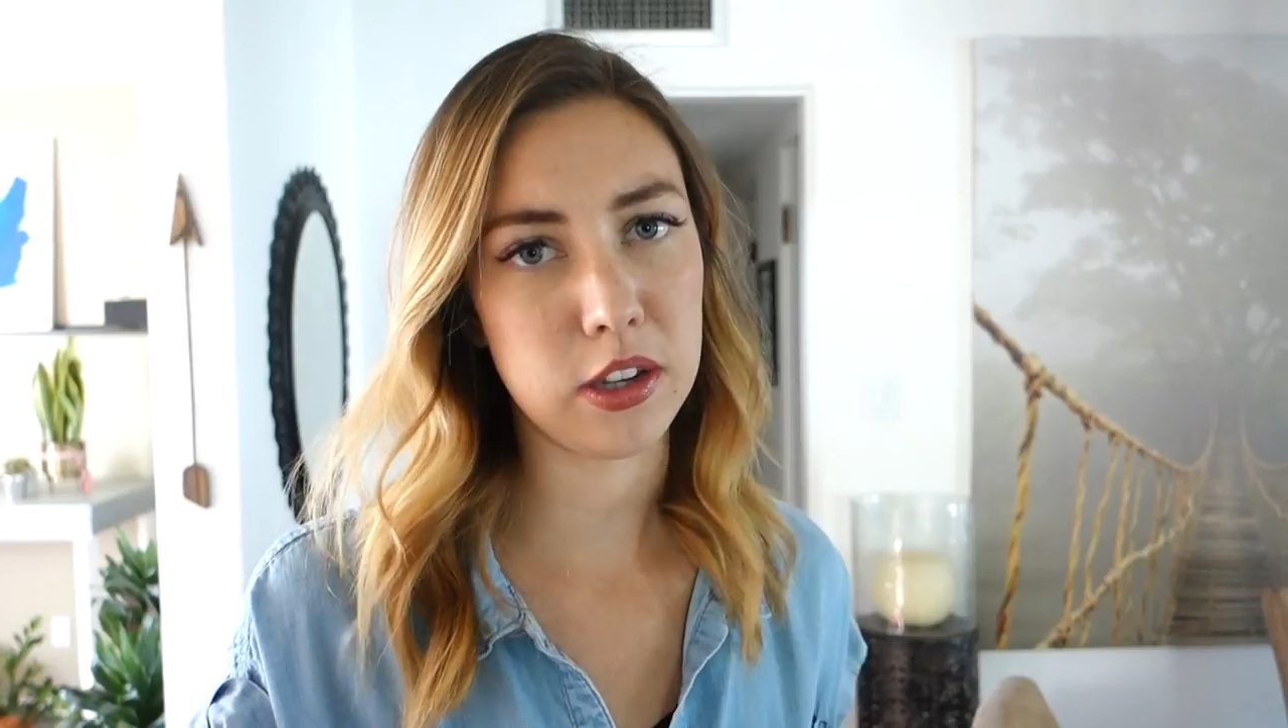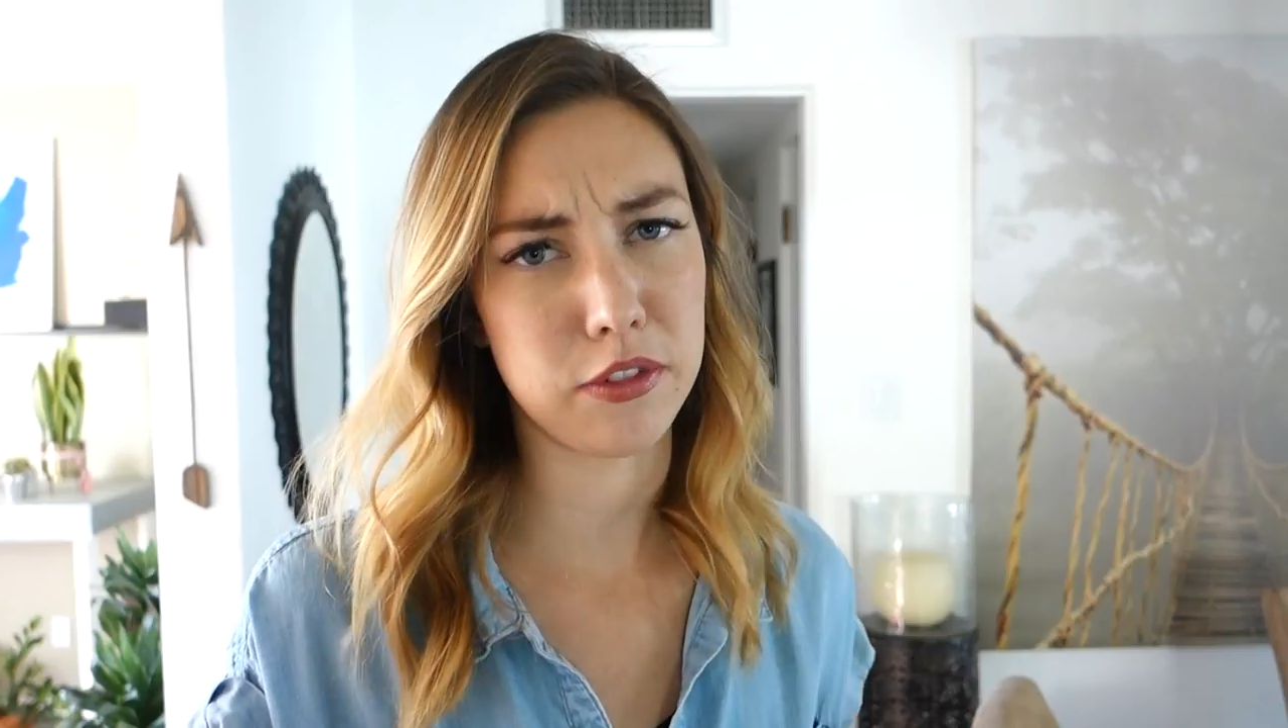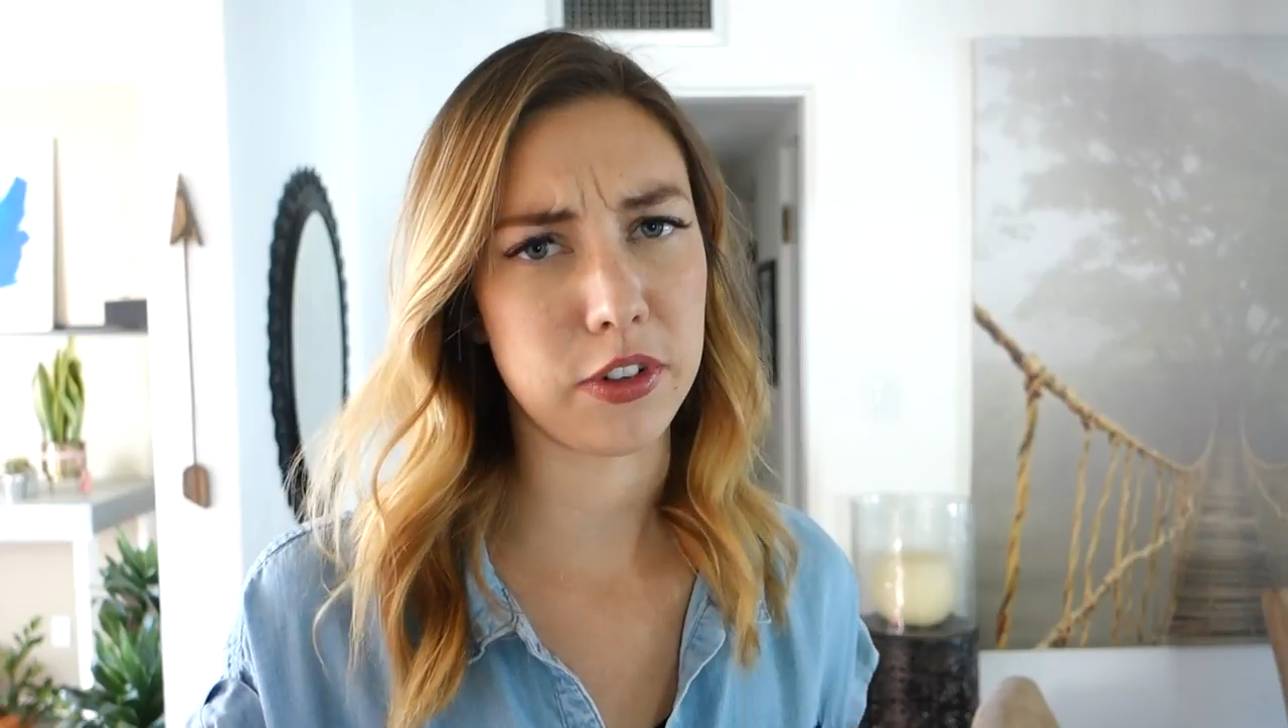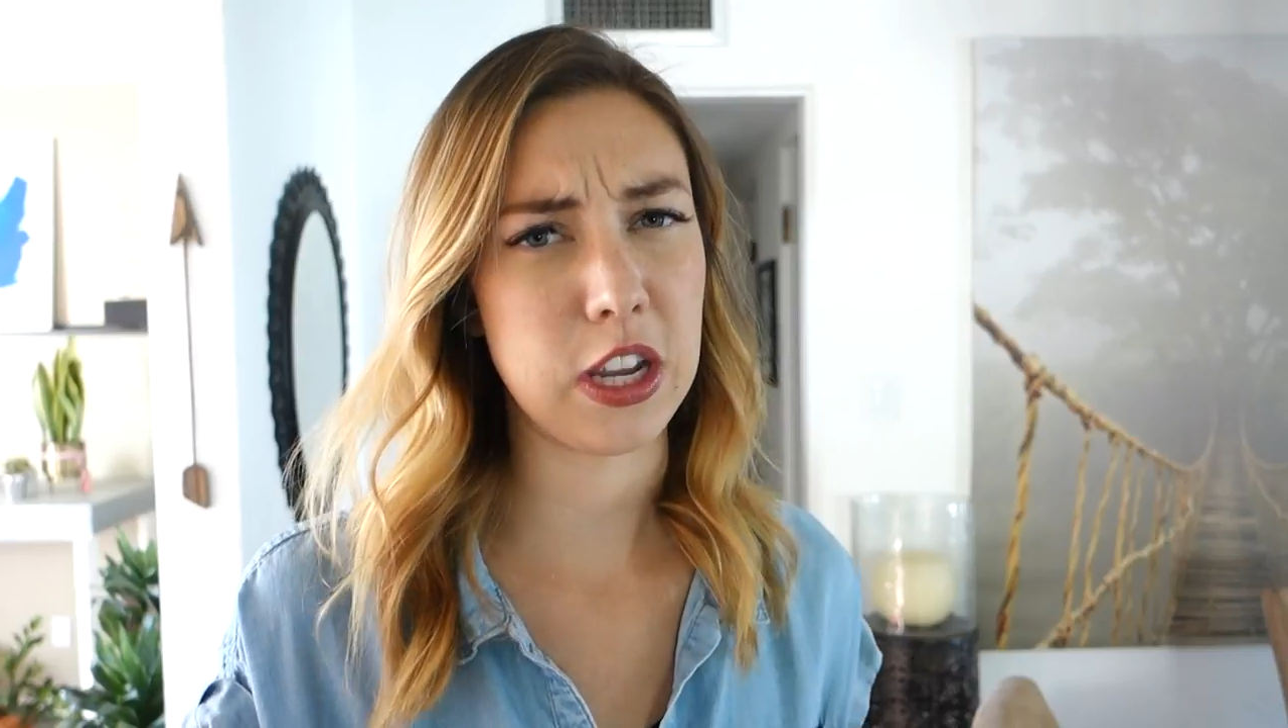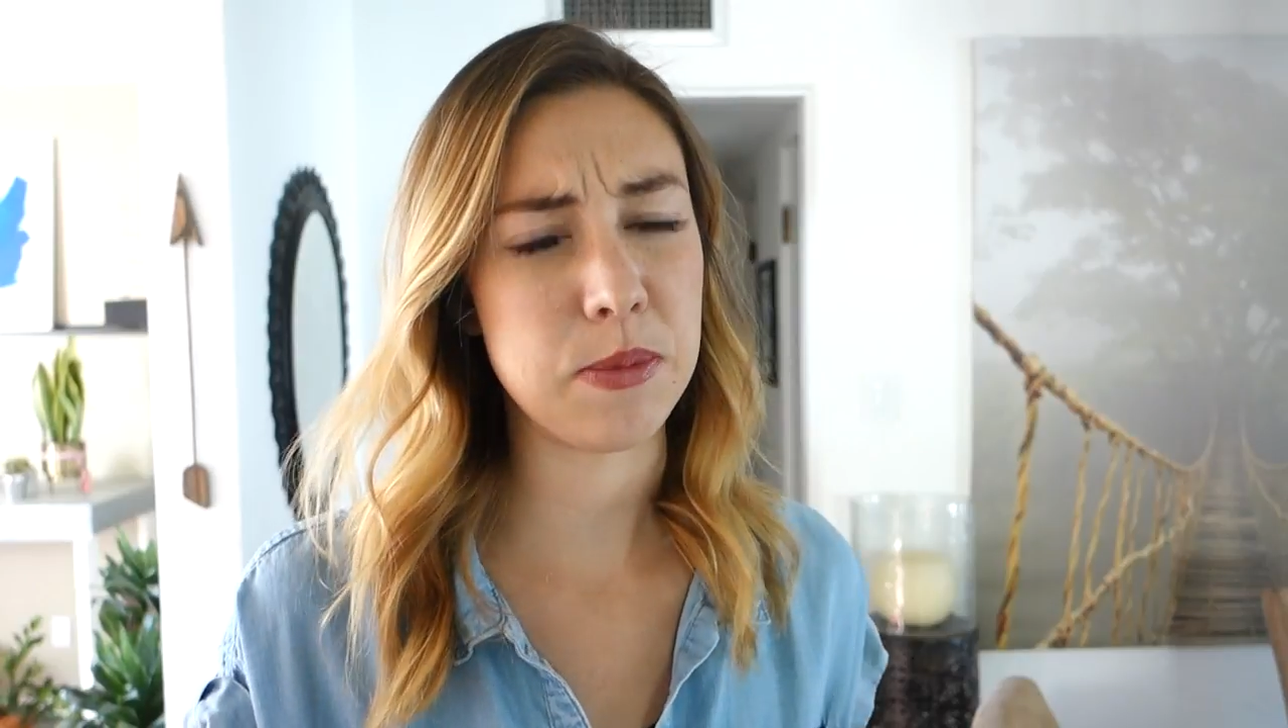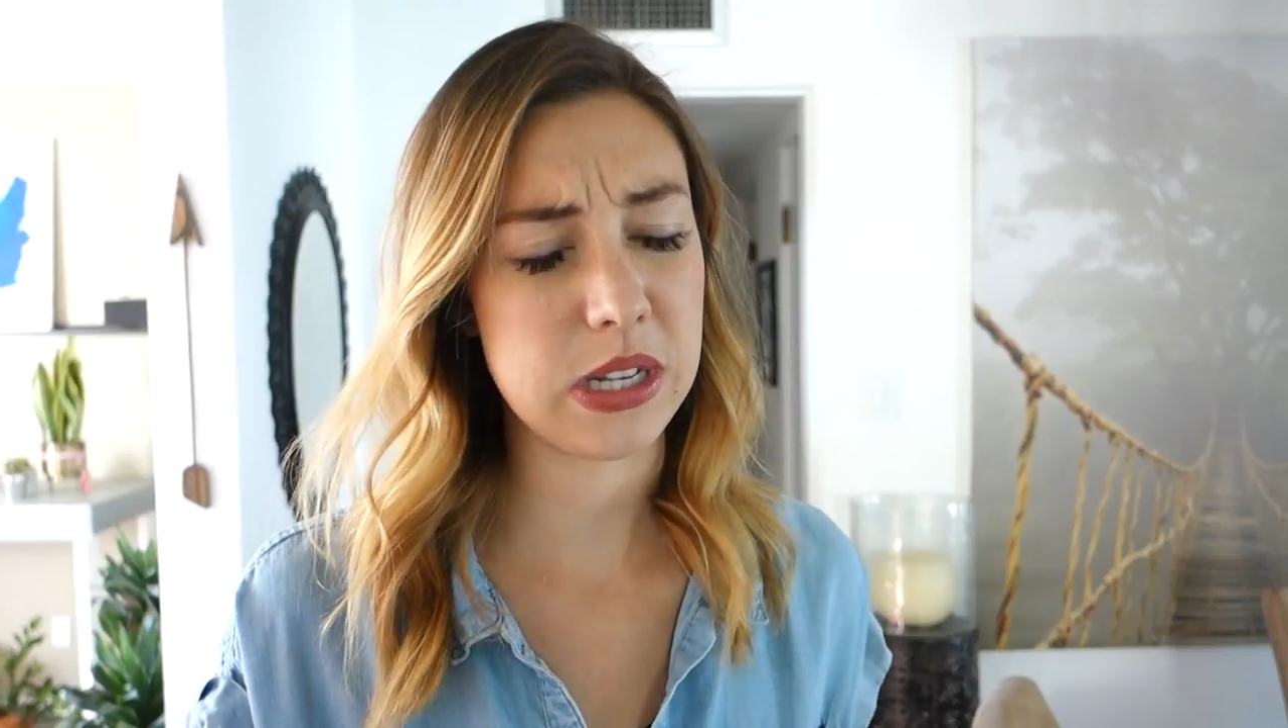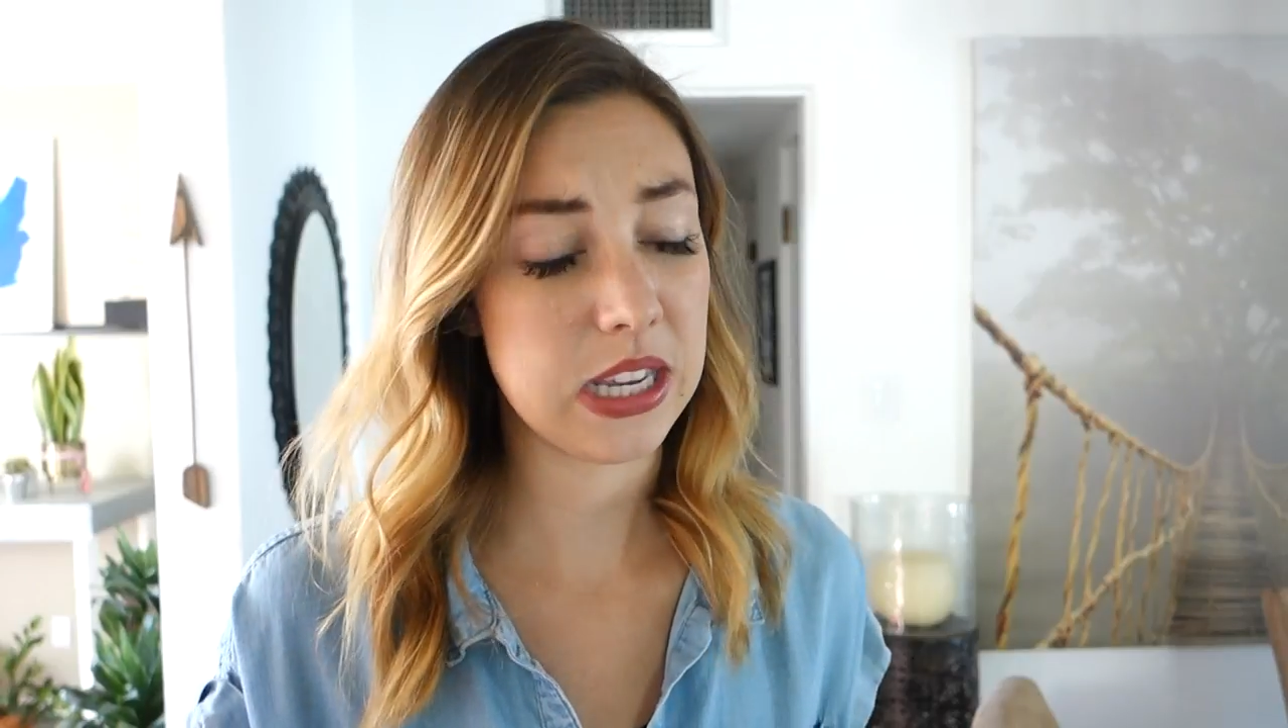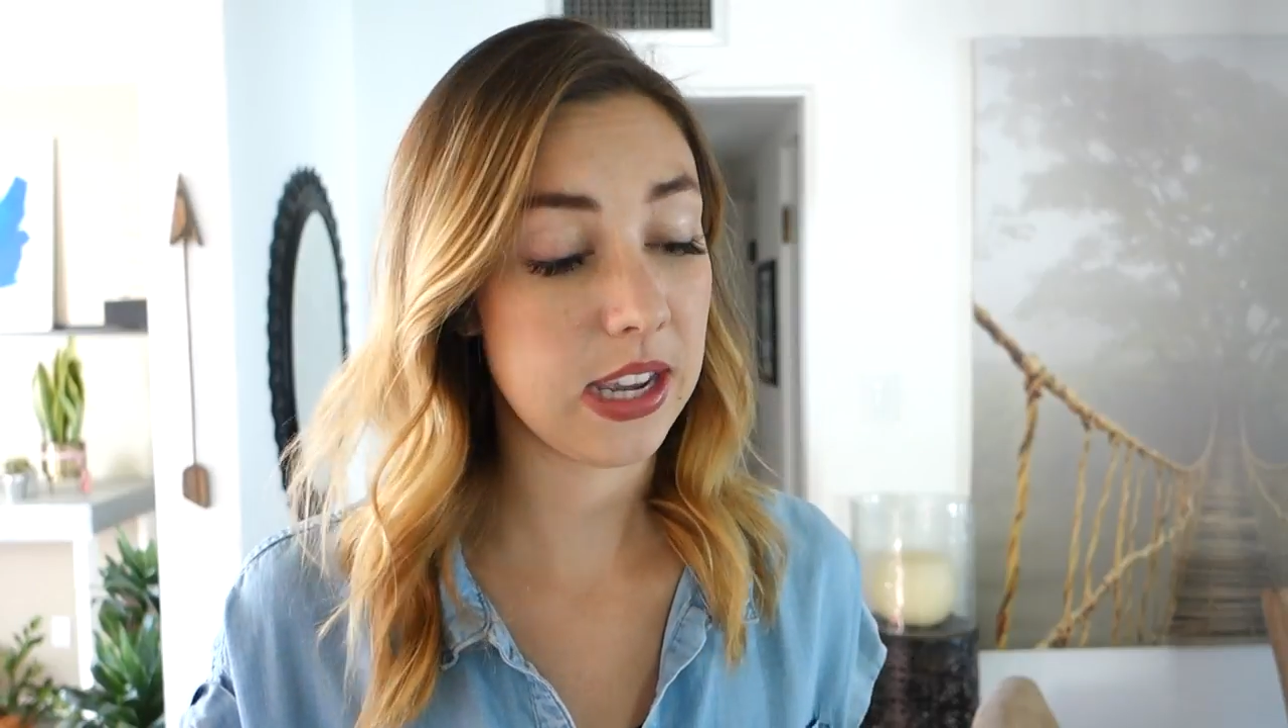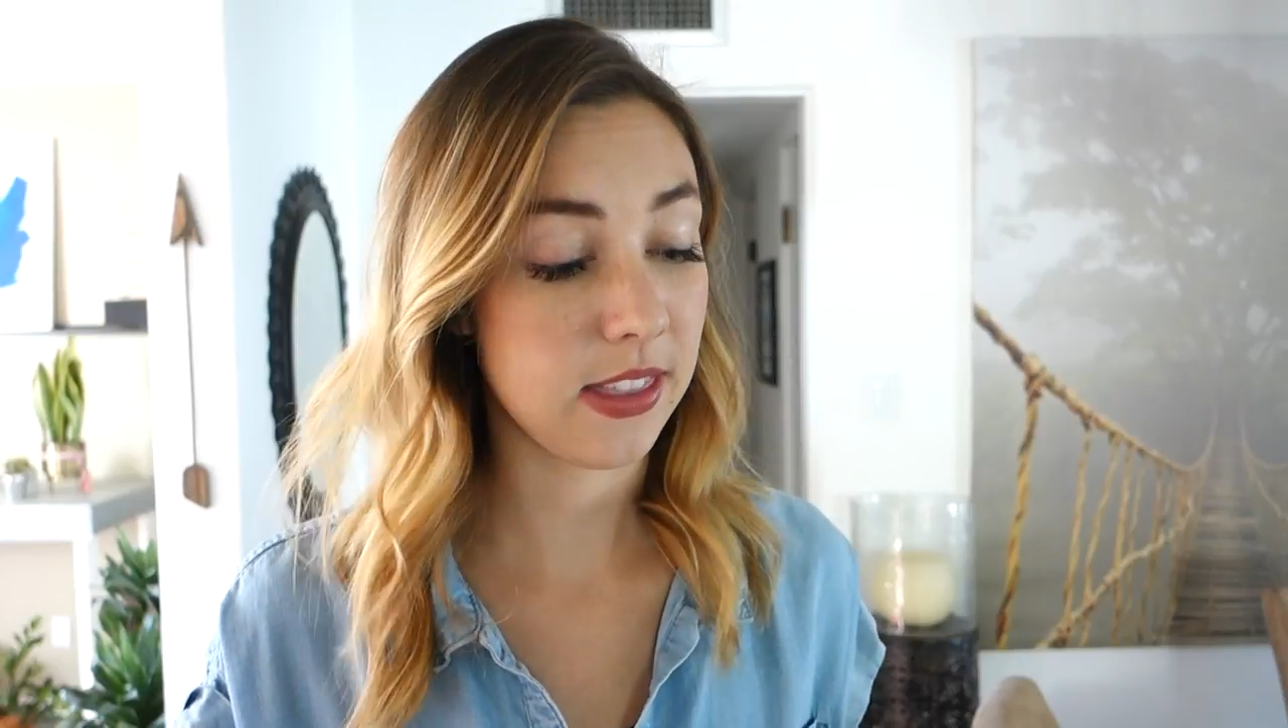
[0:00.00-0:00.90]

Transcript: good for him to eat.